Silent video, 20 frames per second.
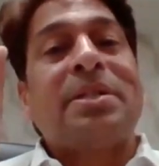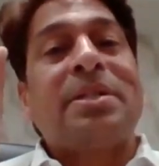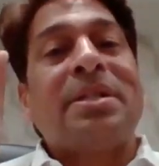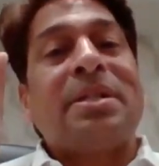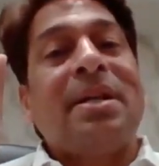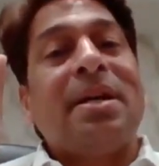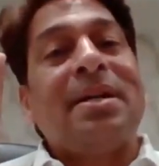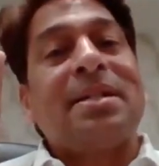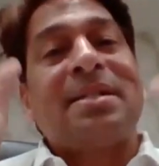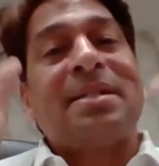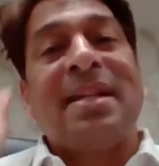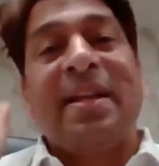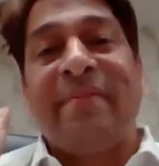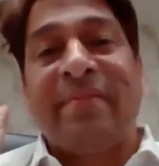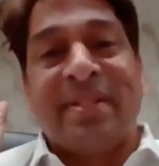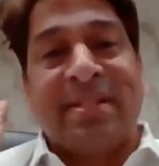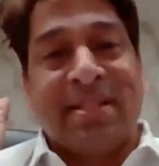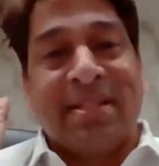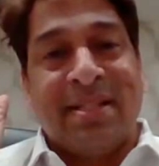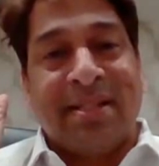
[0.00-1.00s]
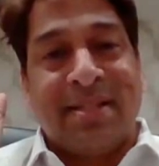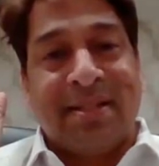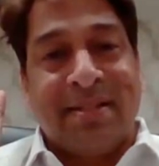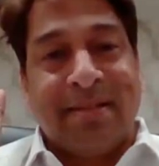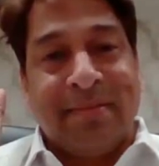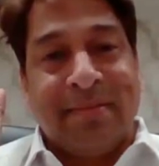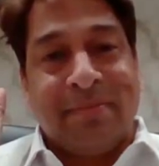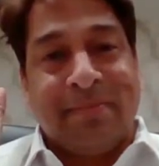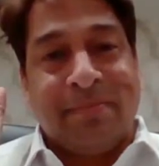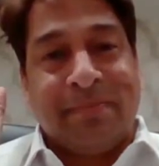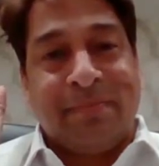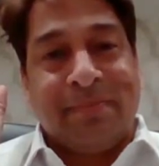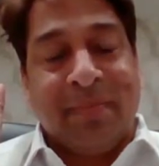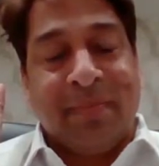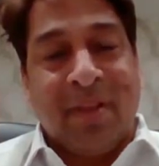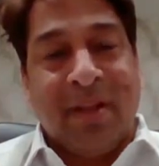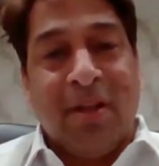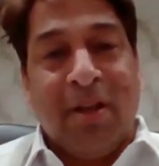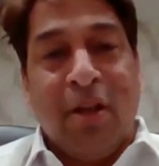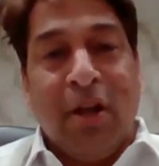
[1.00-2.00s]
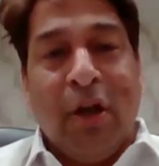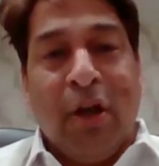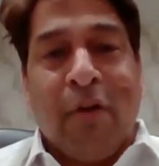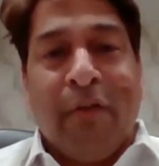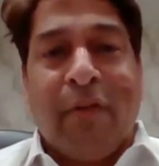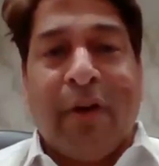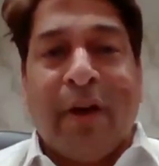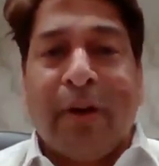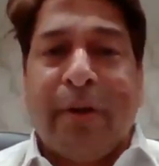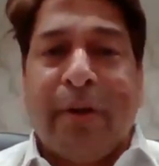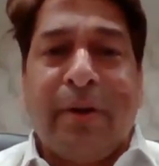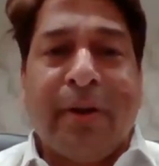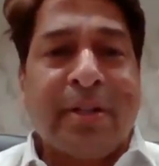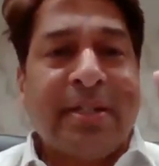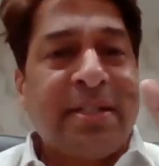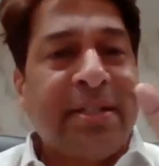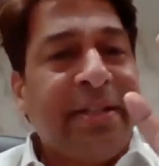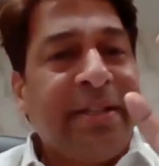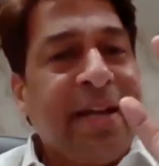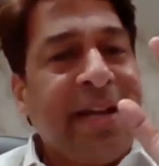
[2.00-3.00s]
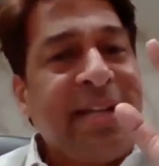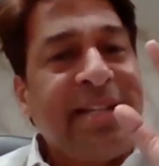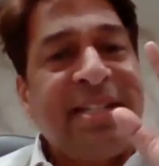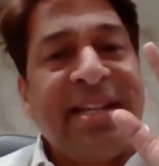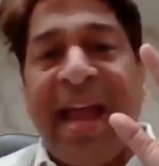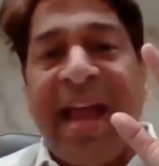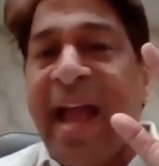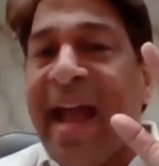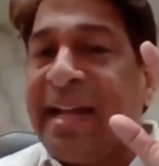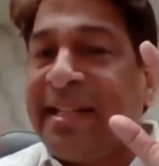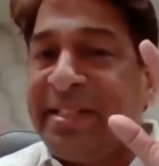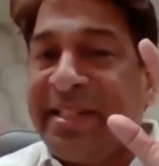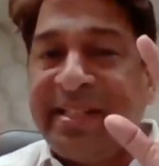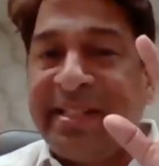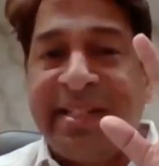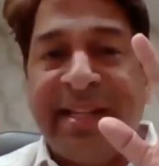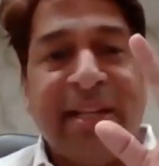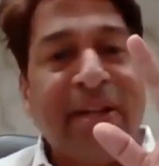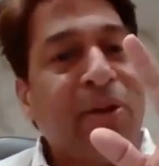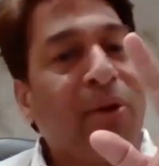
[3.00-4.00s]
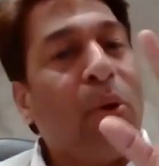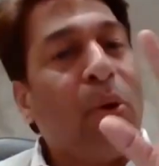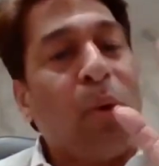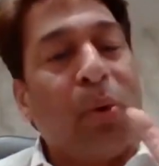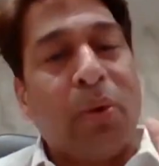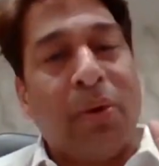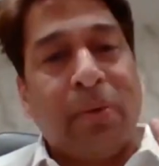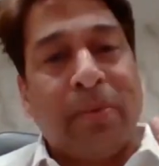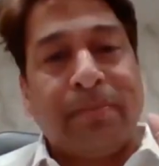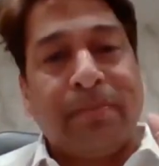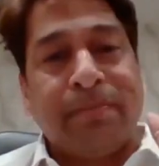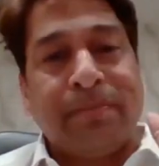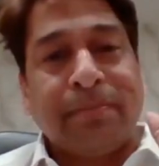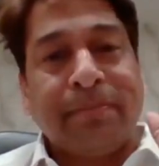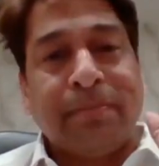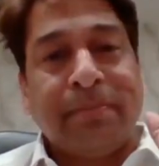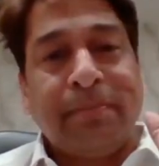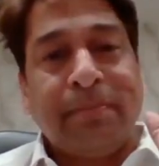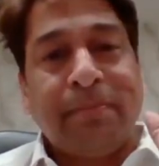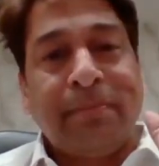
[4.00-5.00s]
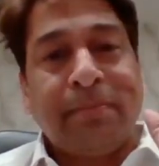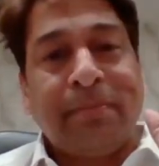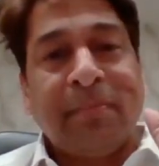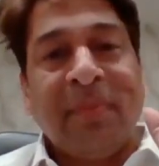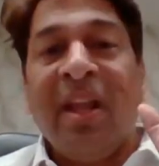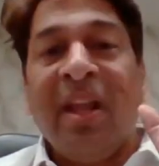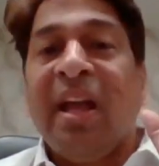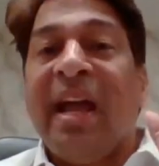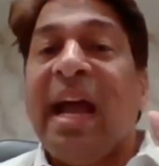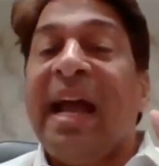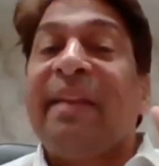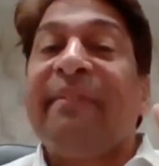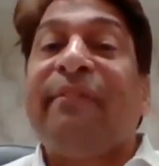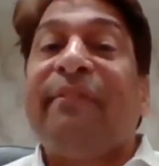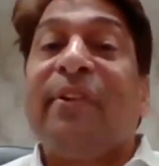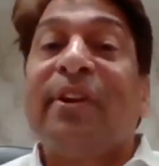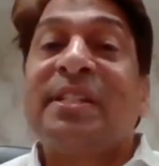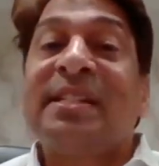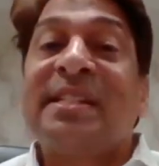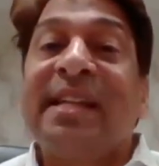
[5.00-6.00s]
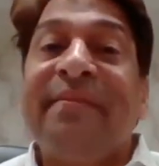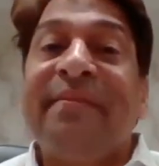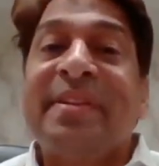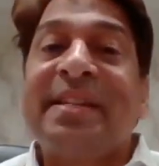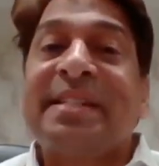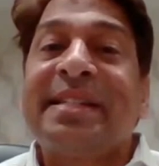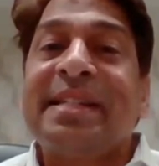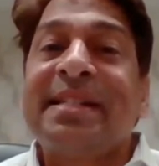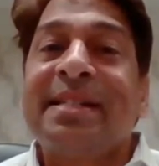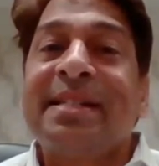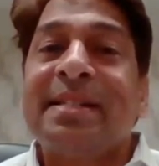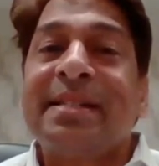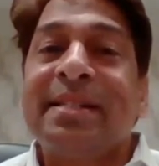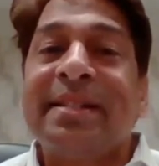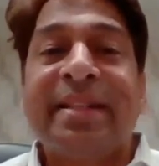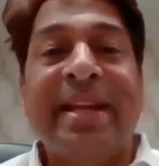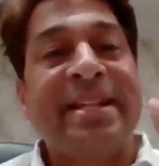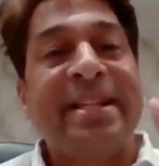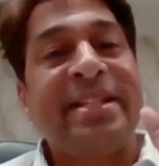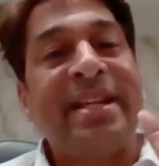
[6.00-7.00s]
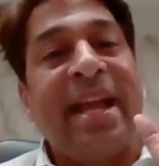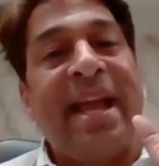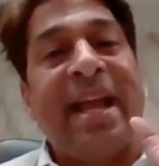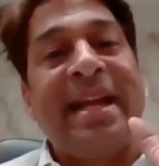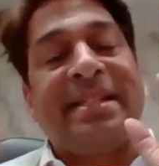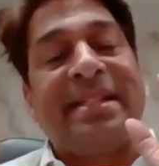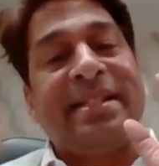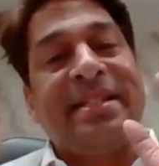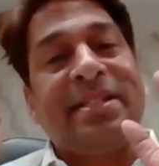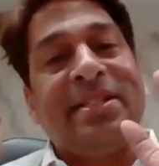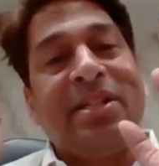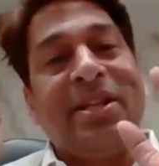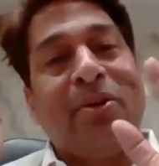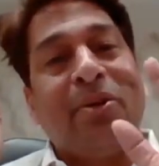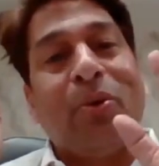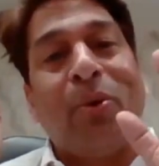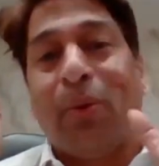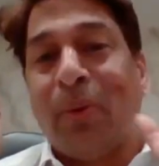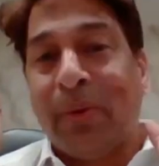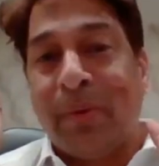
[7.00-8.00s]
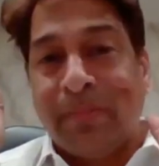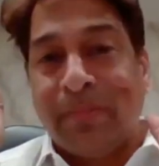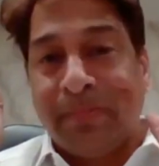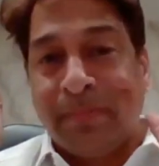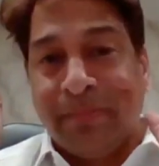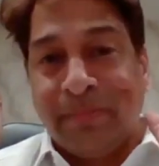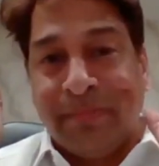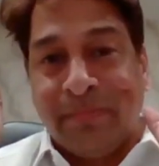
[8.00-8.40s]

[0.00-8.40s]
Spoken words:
goods or services. For goods, there is HSN code. And for services, there is SSC code.